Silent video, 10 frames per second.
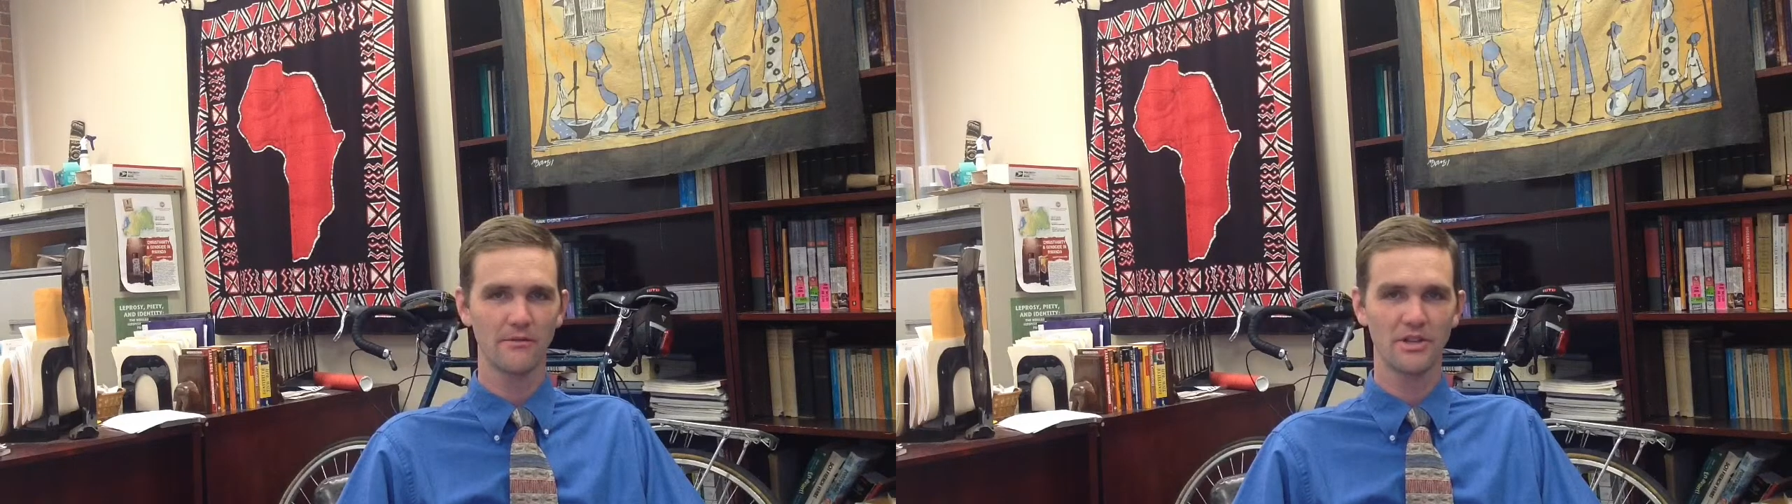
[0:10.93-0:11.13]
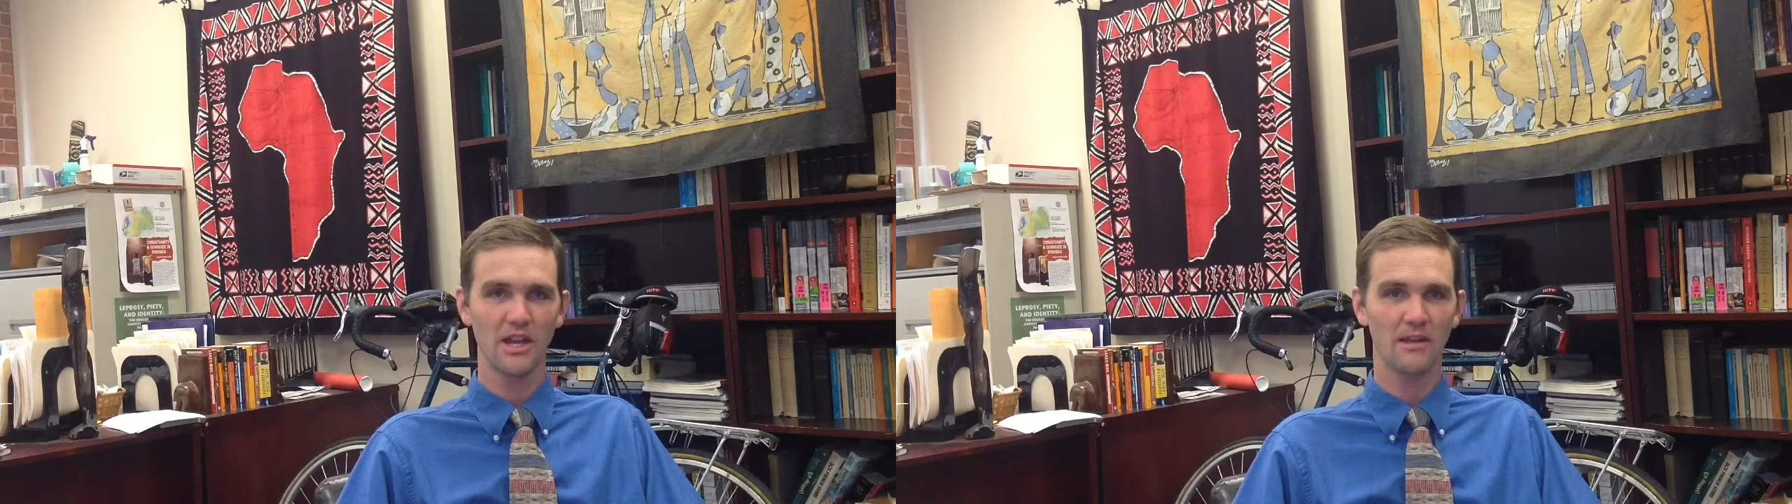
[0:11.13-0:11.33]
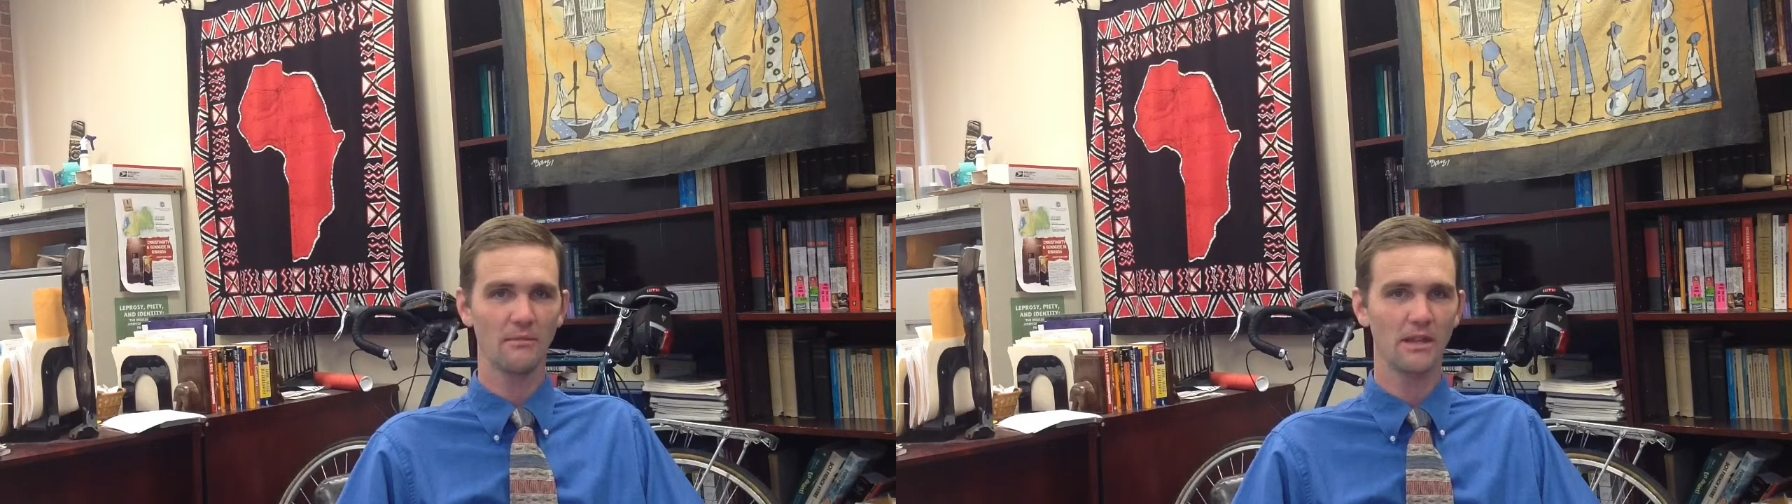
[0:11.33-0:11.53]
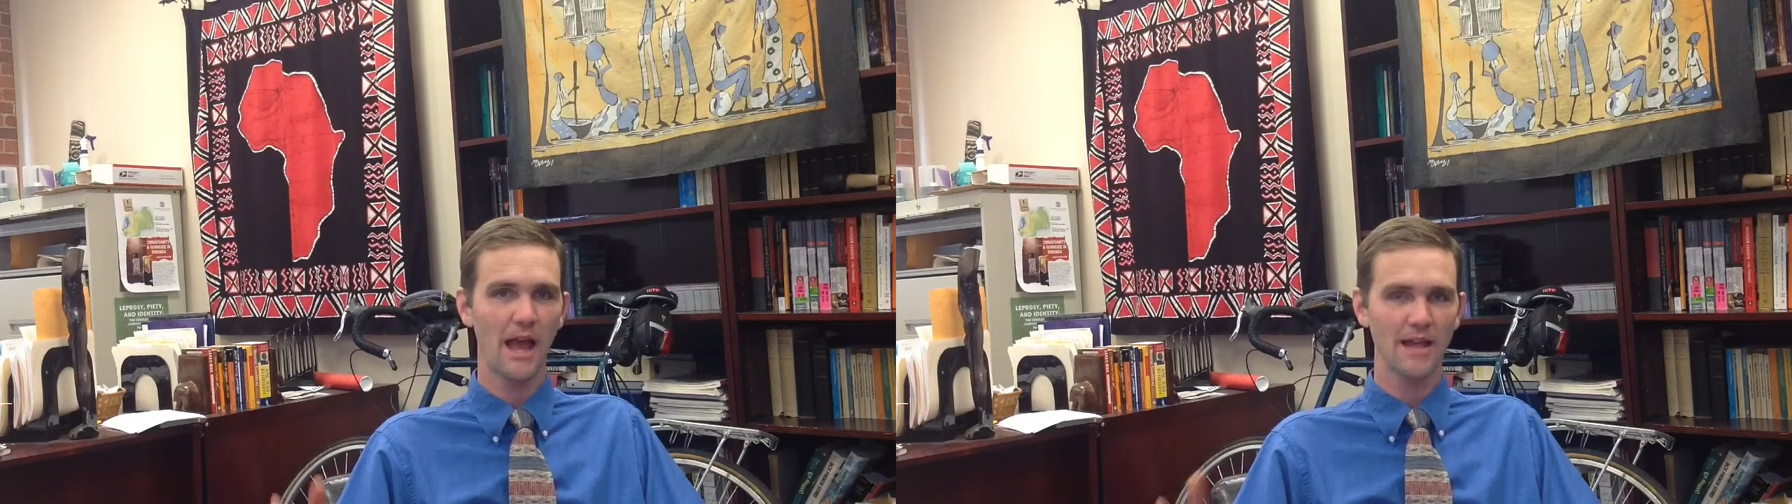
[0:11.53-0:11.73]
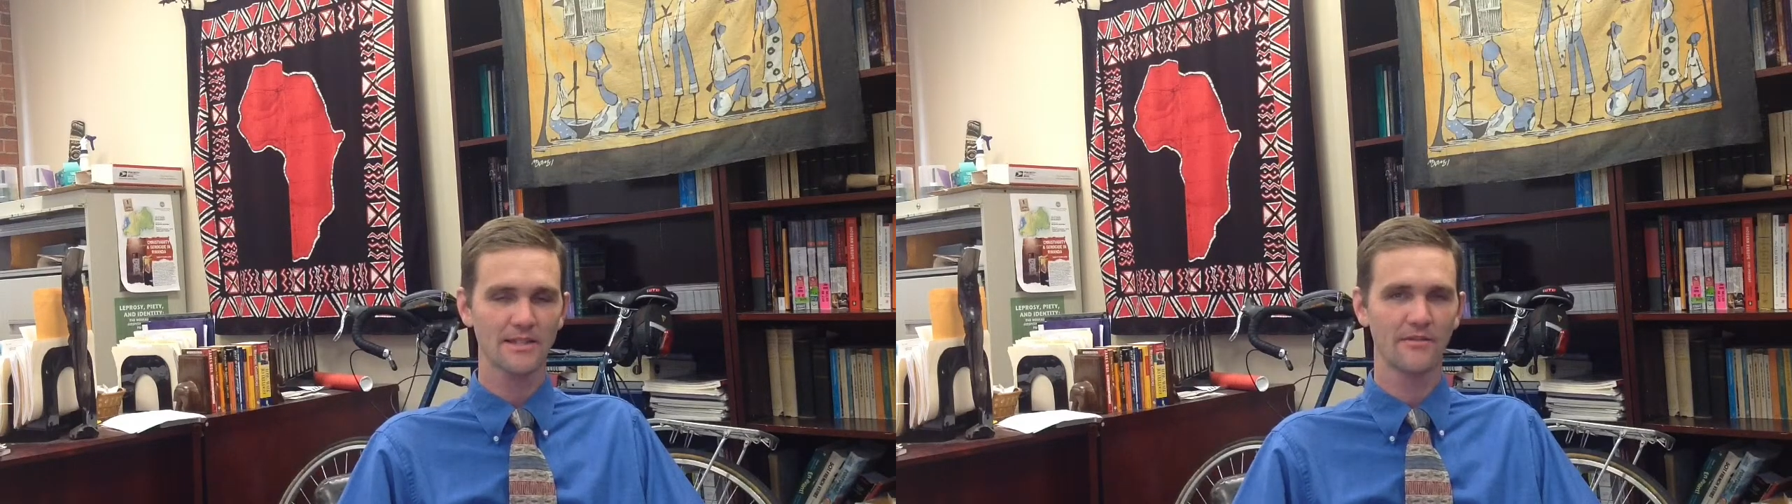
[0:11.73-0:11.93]
Regime, the
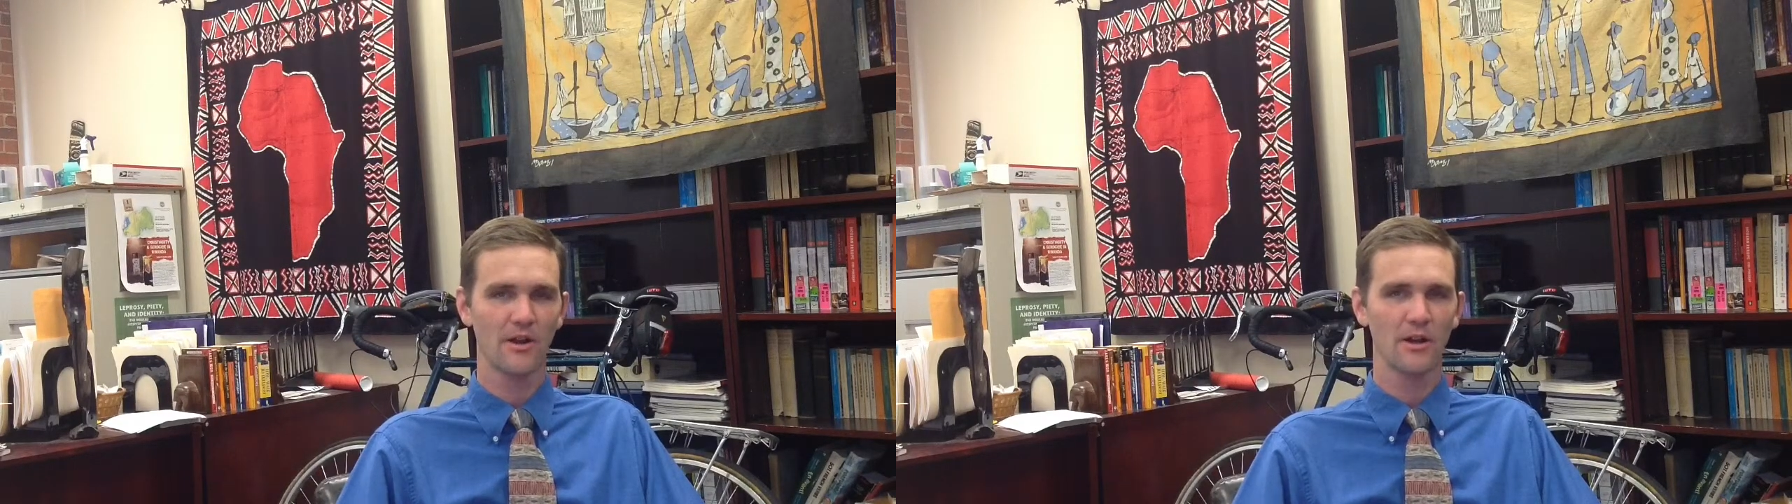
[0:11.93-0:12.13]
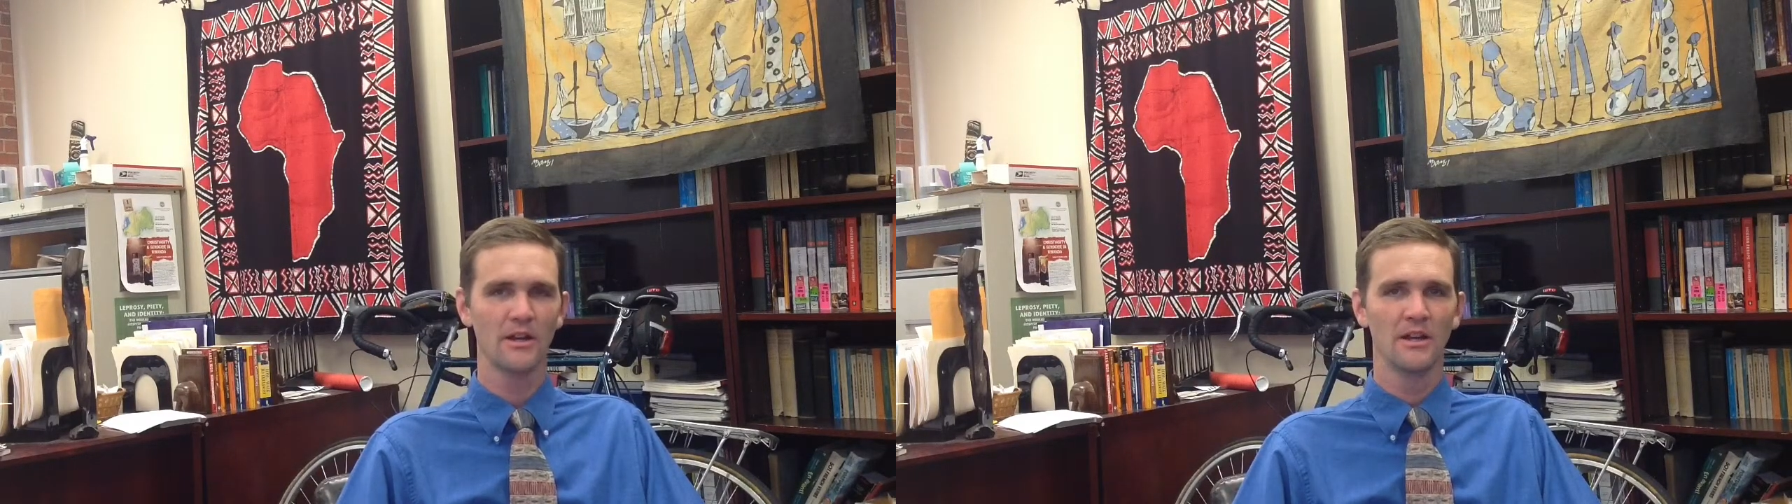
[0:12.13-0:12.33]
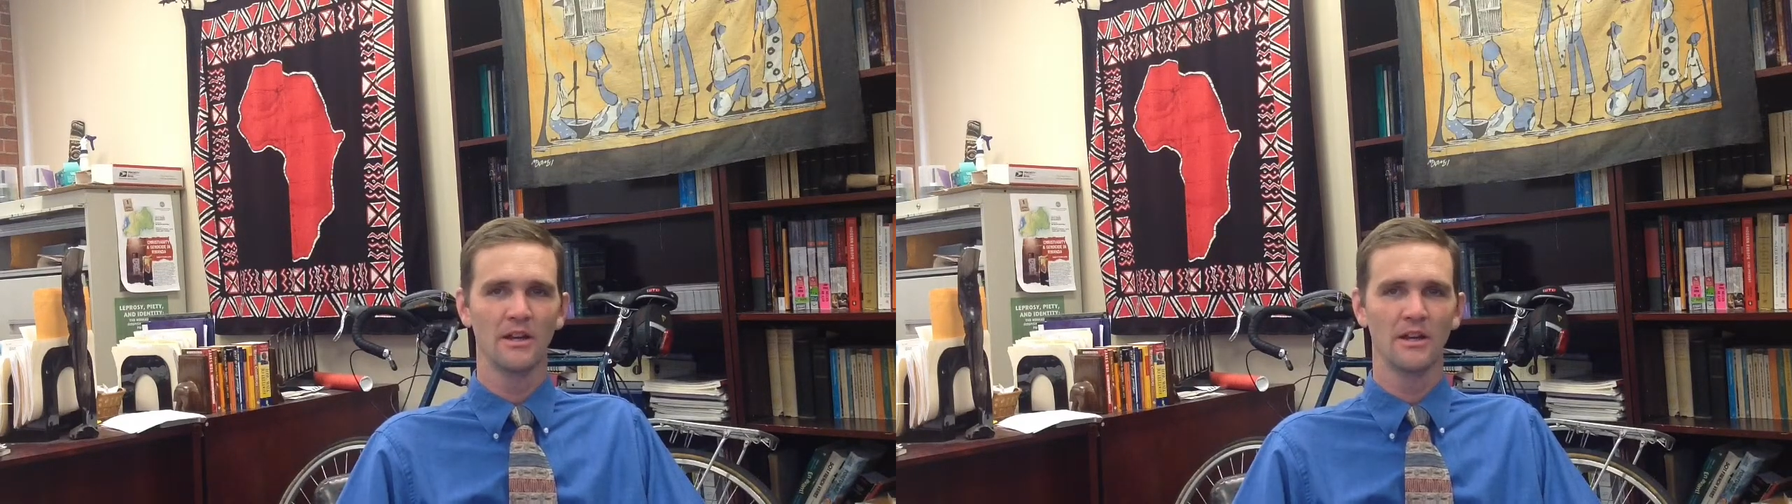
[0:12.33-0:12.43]
last of our